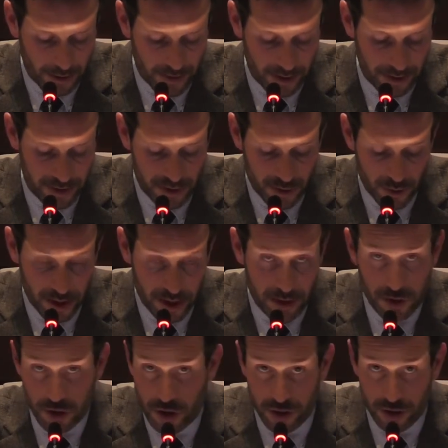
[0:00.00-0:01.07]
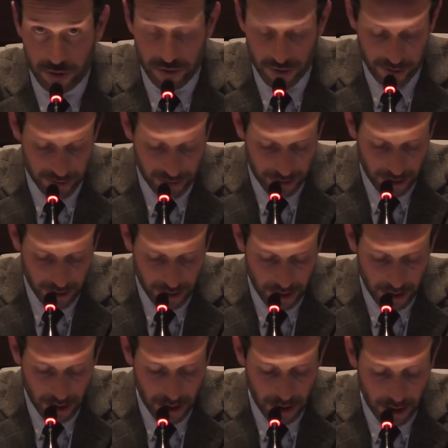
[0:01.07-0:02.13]
Their 3 children
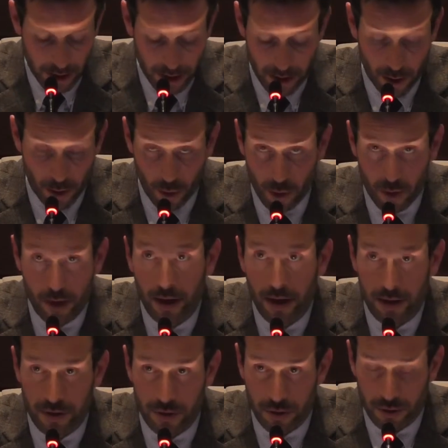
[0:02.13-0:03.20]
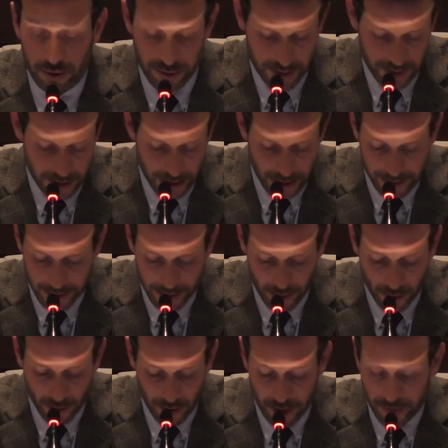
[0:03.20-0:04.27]
are all adults, and they're
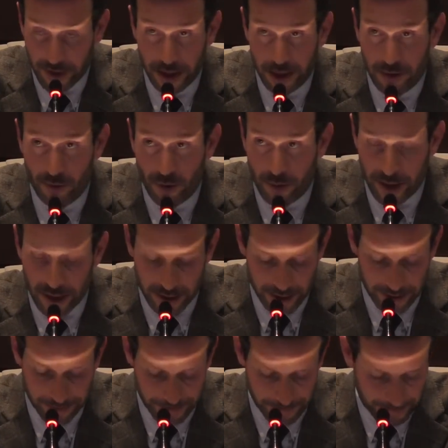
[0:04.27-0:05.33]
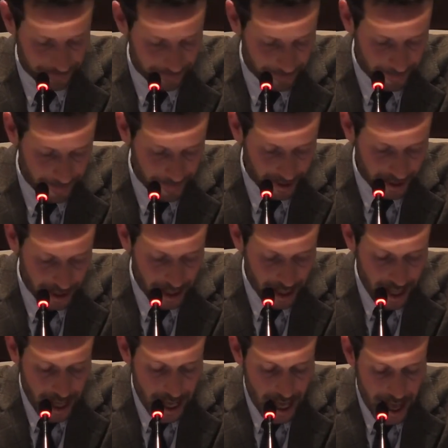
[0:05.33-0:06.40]
all living in Romania.
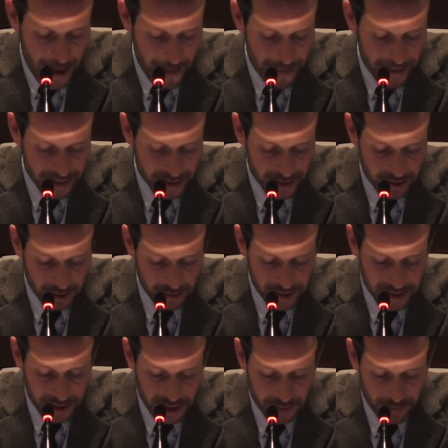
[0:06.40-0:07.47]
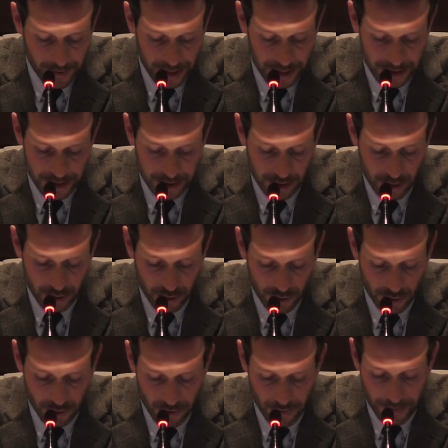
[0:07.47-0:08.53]
Mr. and Mrs.
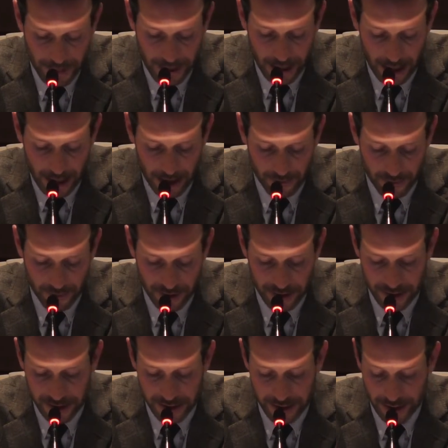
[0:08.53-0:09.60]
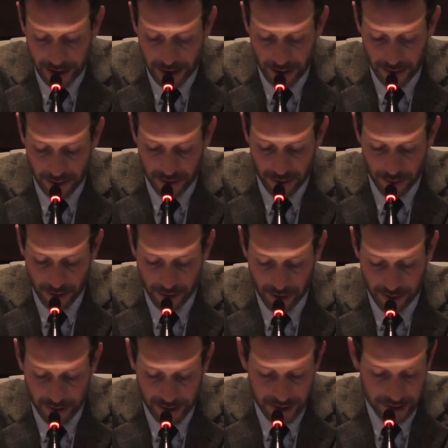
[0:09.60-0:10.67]
Paladescu have rented their house in
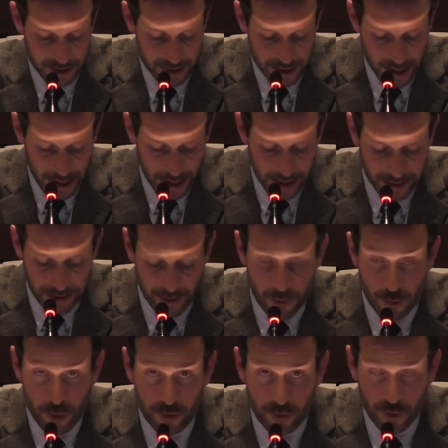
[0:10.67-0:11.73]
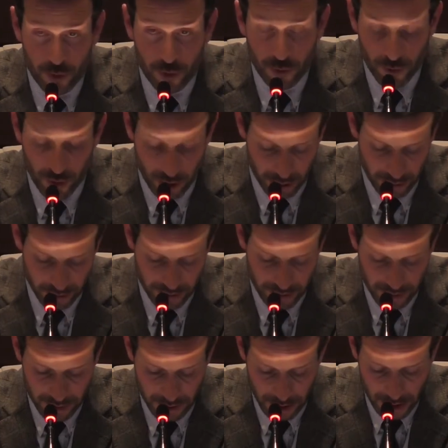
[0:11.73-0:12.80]
Bucharest, and they have moved to
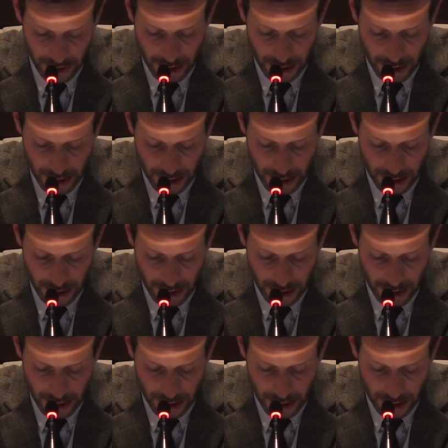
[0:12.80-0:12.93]
France